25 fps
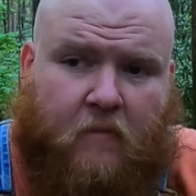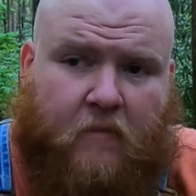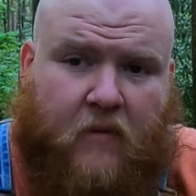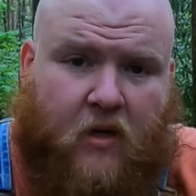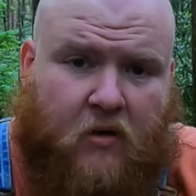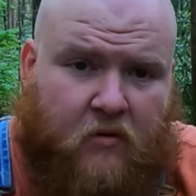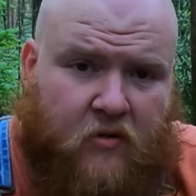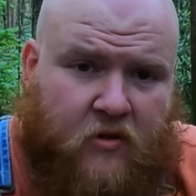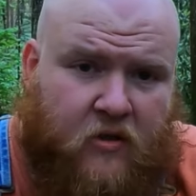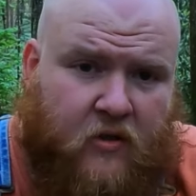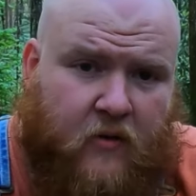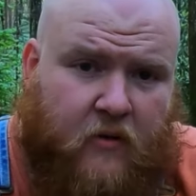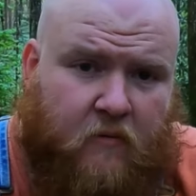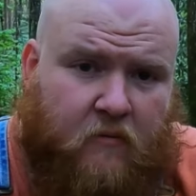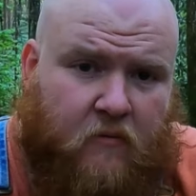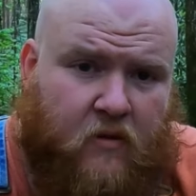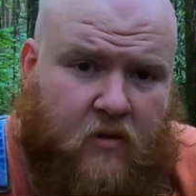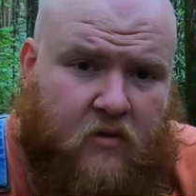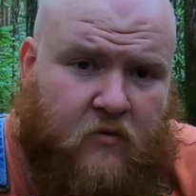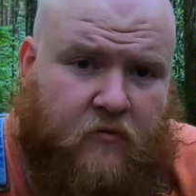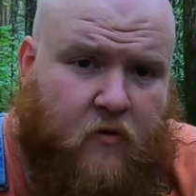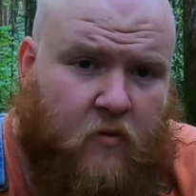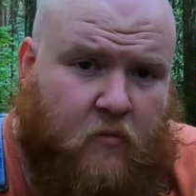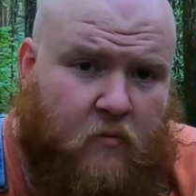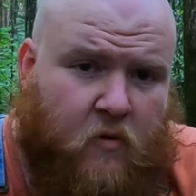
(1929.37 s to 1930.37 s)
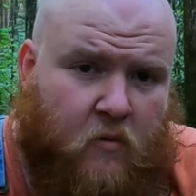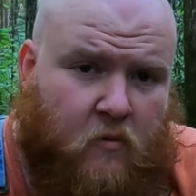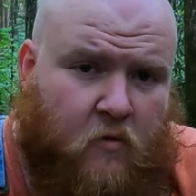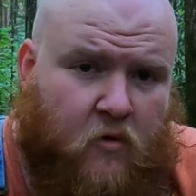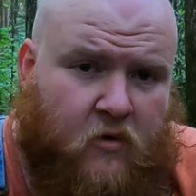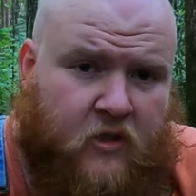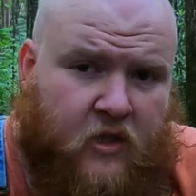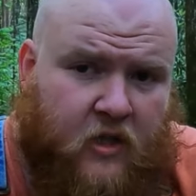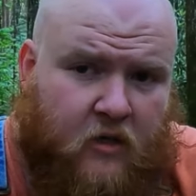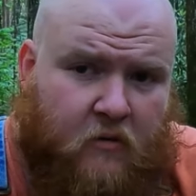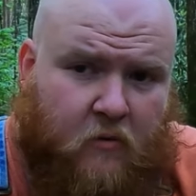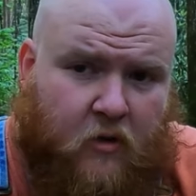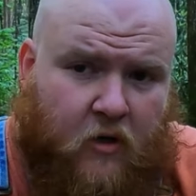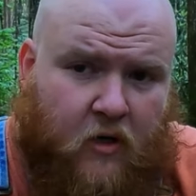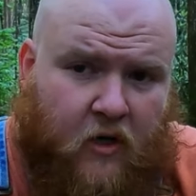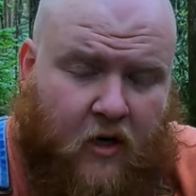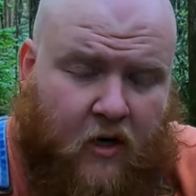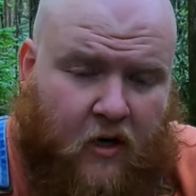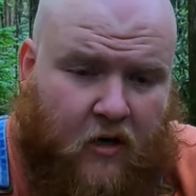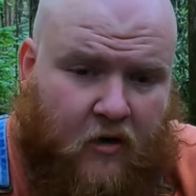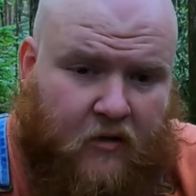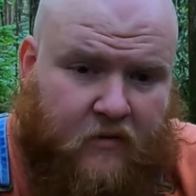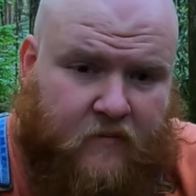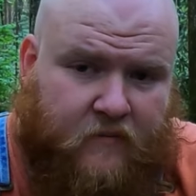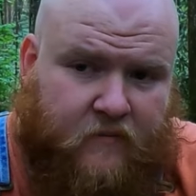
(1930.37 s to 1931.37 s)
Most of the ones from World War II are
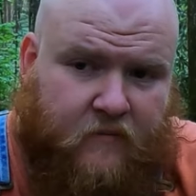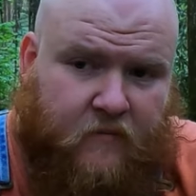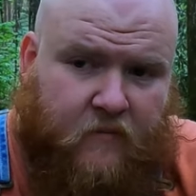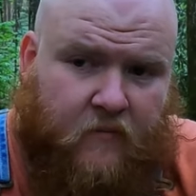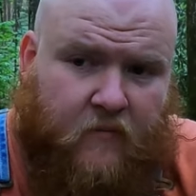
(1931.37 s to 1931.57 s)
gone.